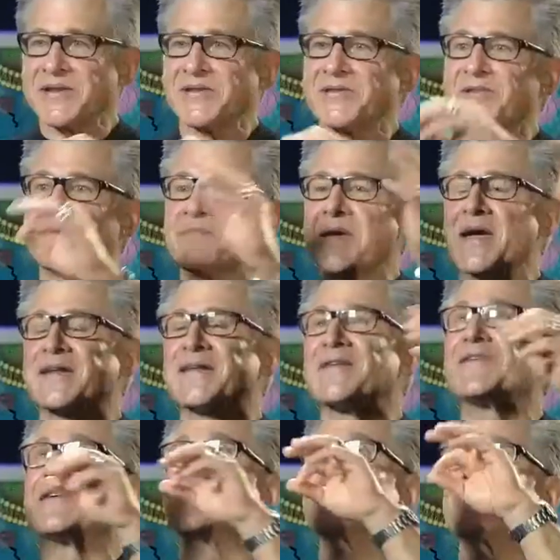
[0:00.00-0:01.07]
inspect
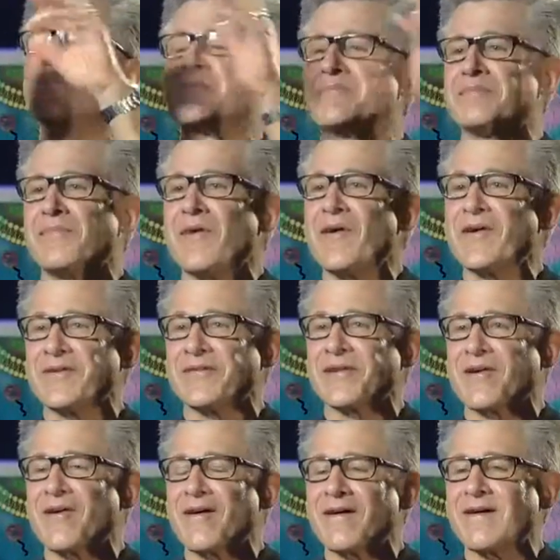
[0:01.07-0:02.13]
every little part of the
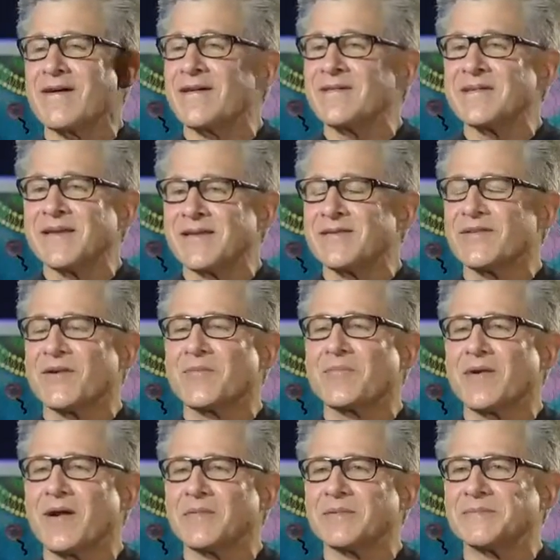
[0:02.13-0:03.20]
car, no
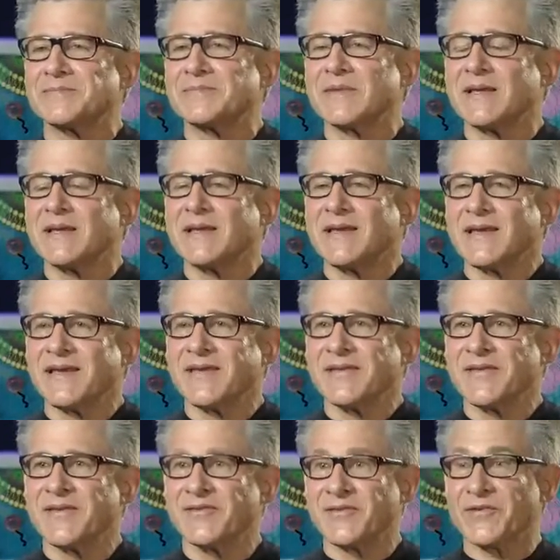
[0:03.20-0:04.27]
problem.
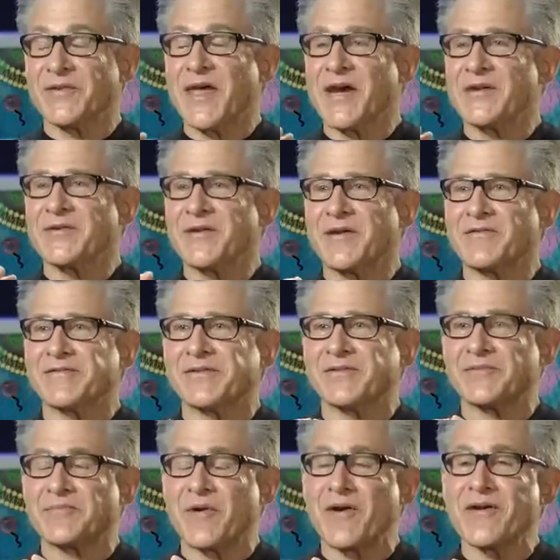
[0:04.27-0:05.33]
And so now you have this
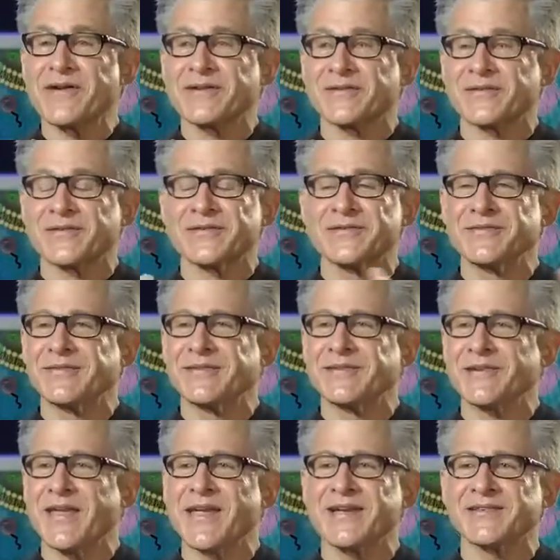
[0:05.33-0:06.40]
particle that you
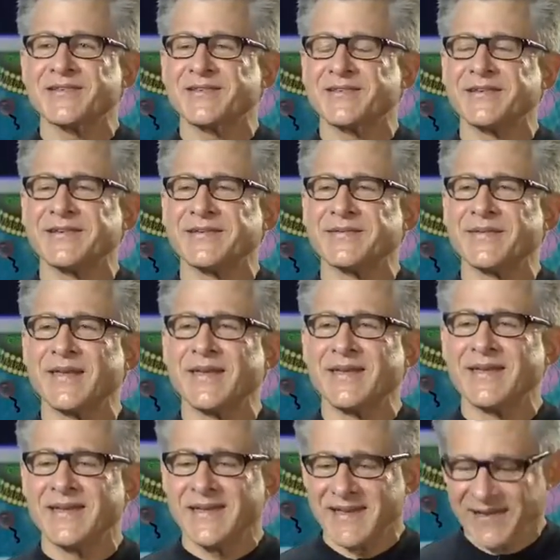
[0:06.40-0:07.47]
can't see.
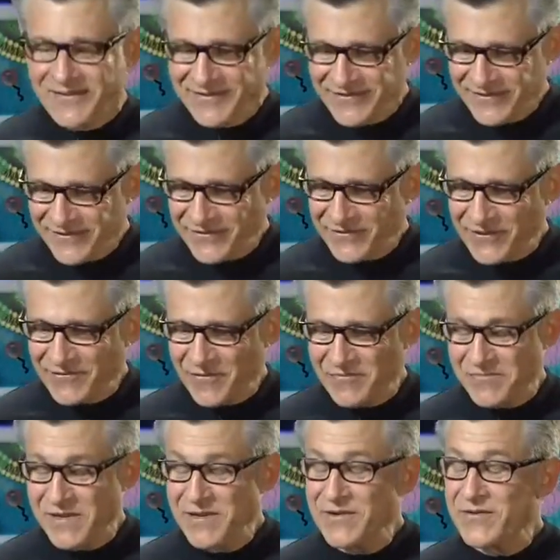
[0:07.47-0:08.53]
And you just have a
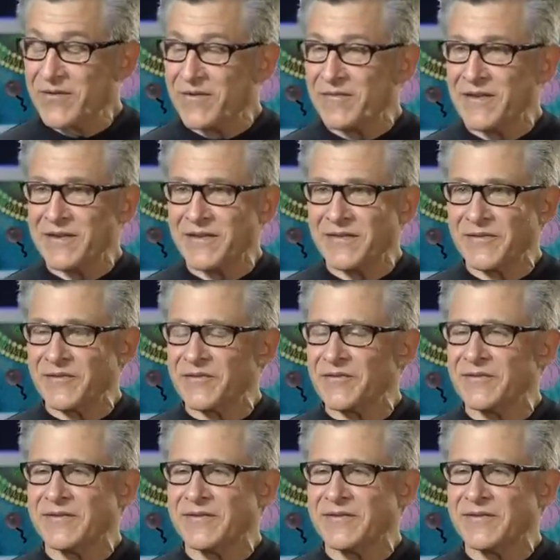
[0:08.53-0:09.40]
beaker of it, and there's